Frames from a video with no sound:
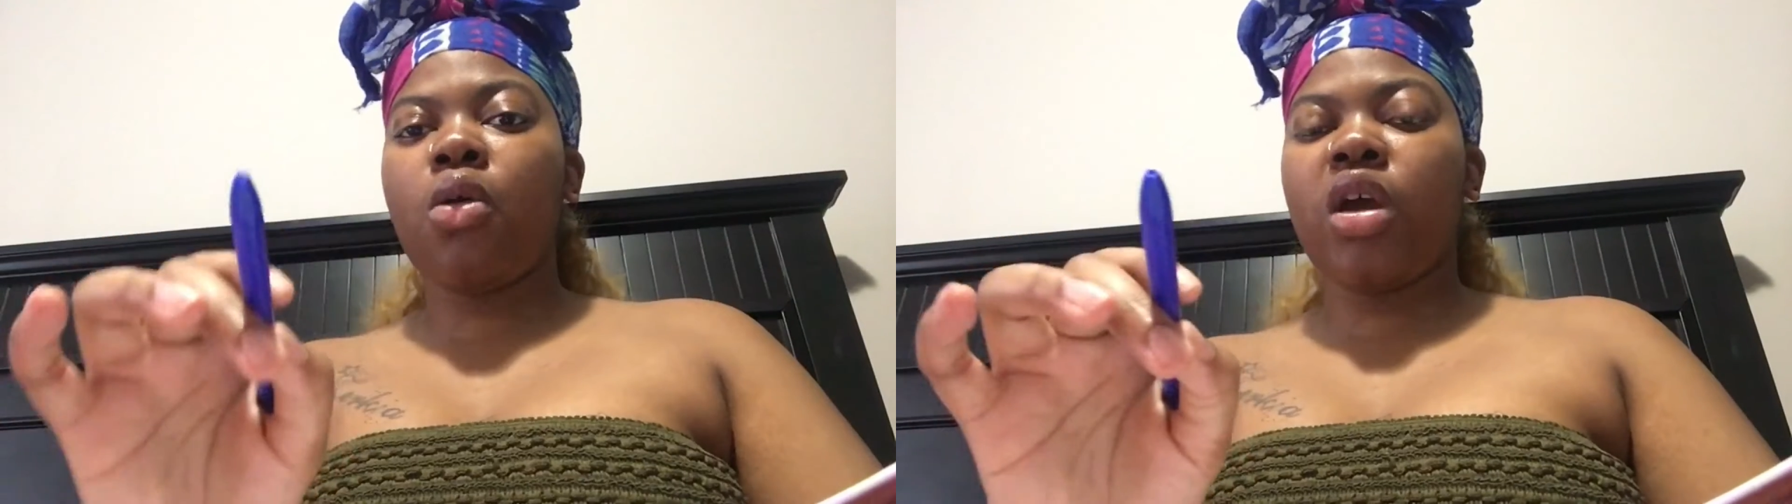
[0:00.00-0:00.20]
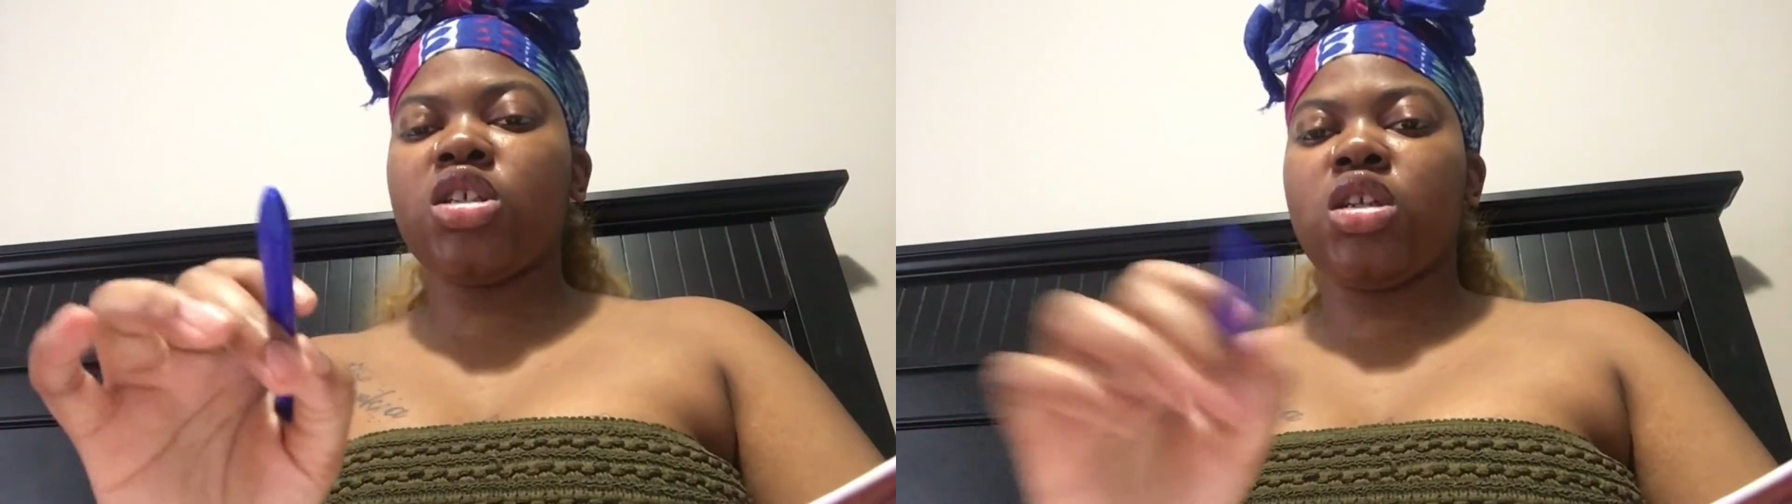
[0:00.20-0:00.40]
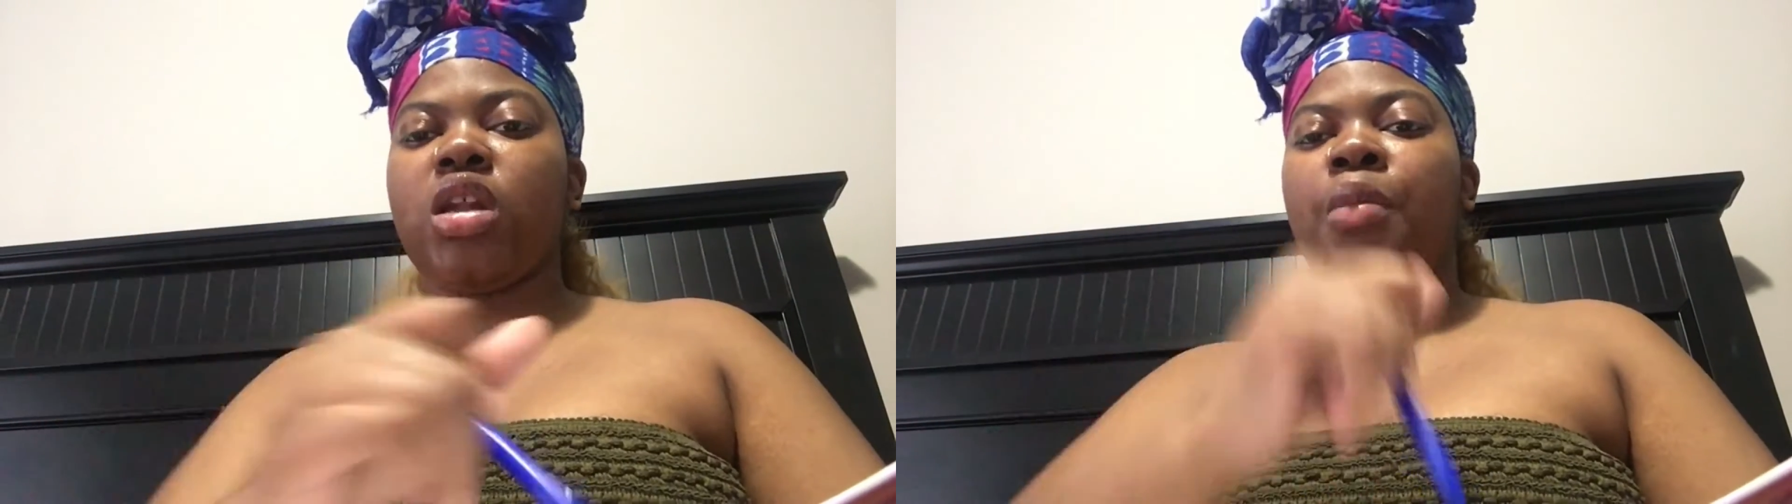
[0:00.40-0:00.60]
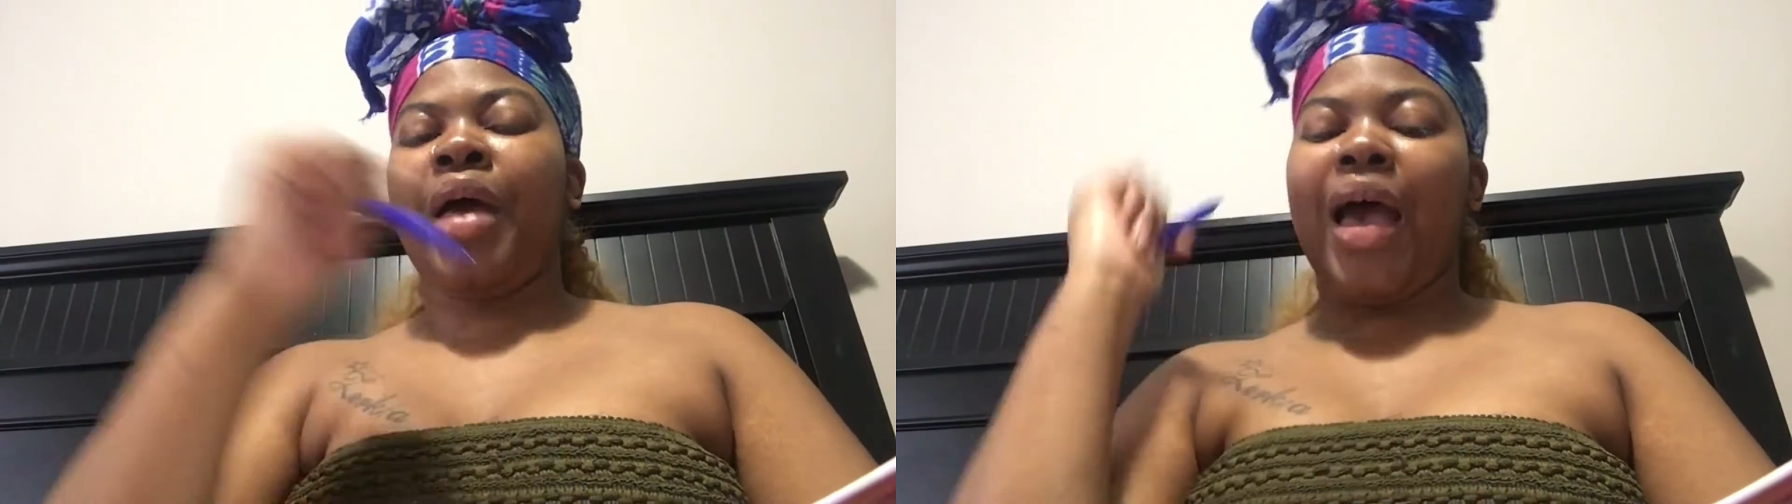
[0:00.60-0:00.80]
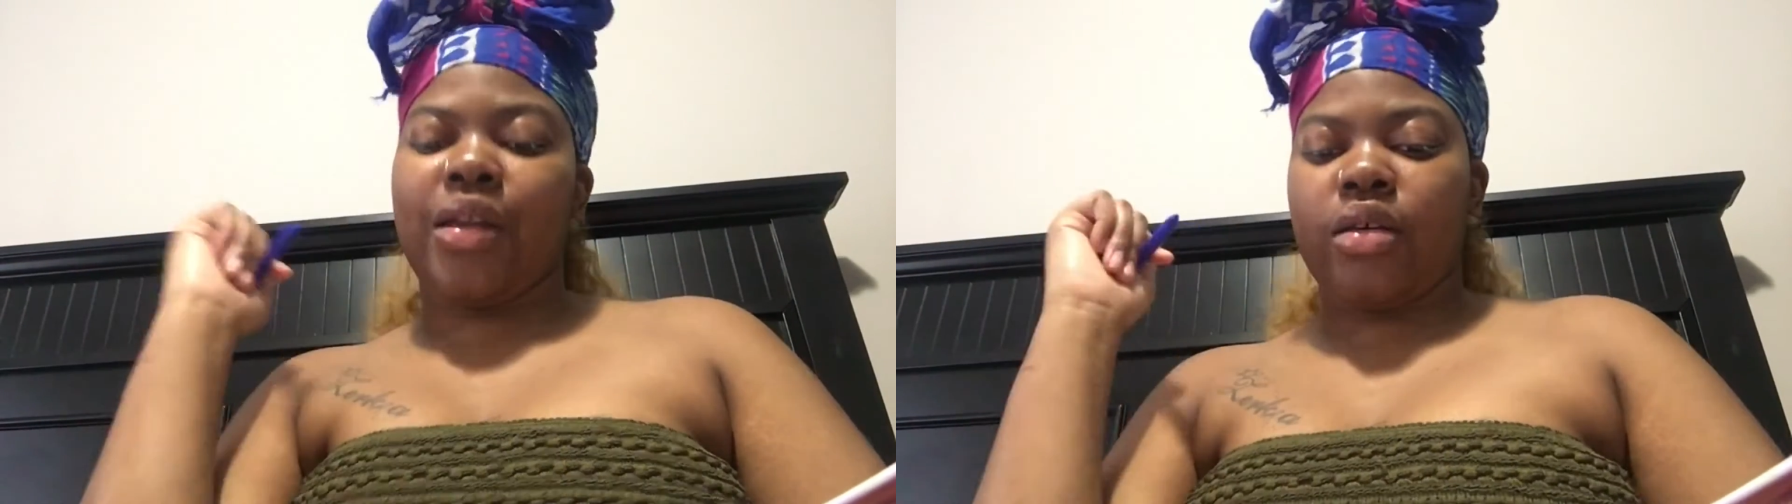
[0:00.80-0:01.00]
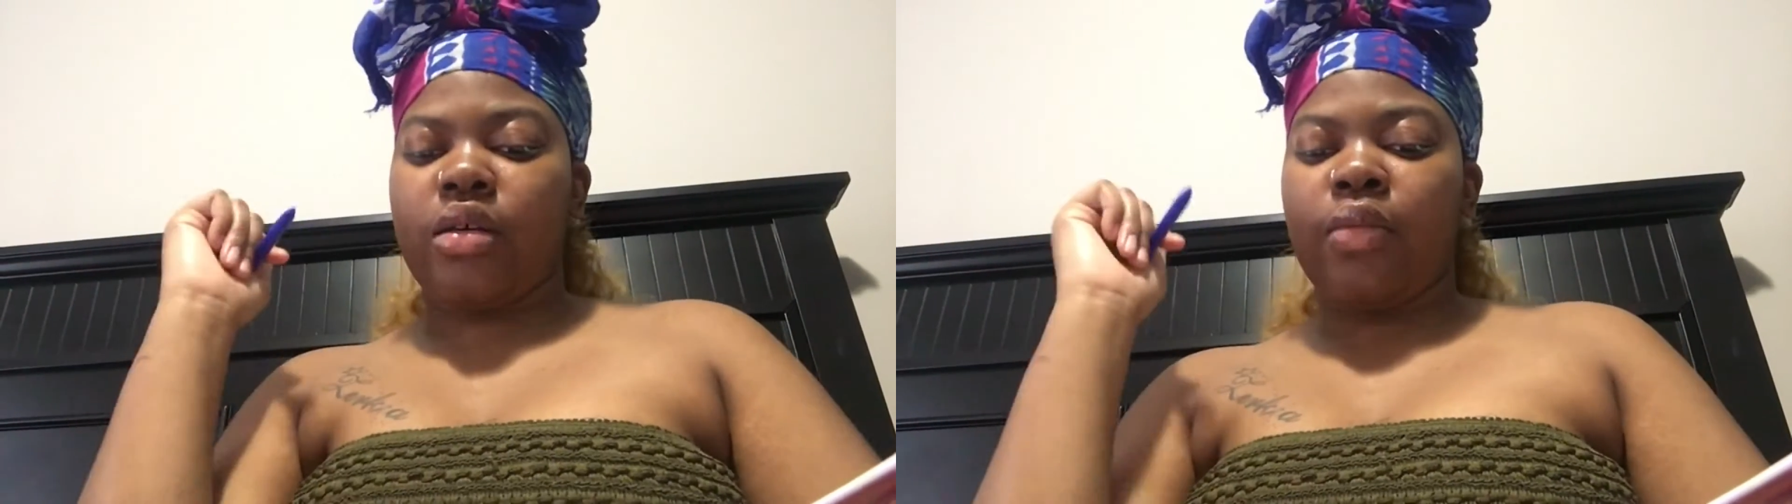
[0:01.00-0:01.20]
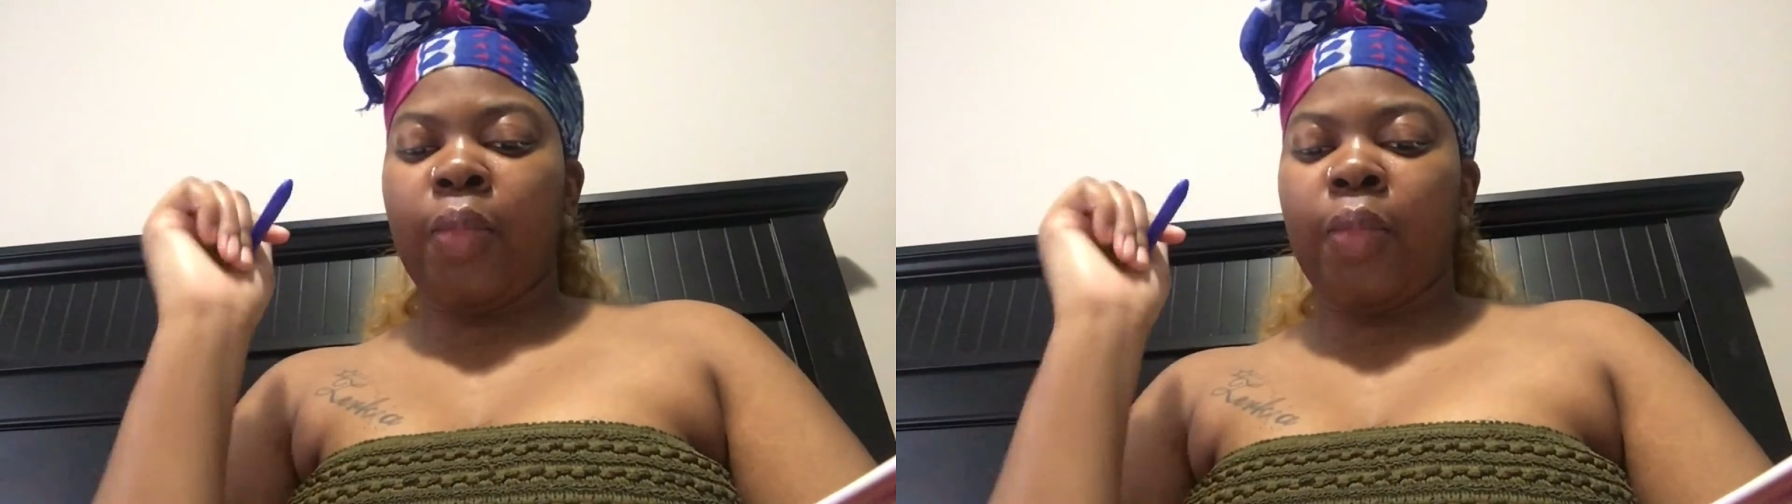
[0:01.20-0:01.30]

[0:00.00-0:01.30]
question, and I'm out of here.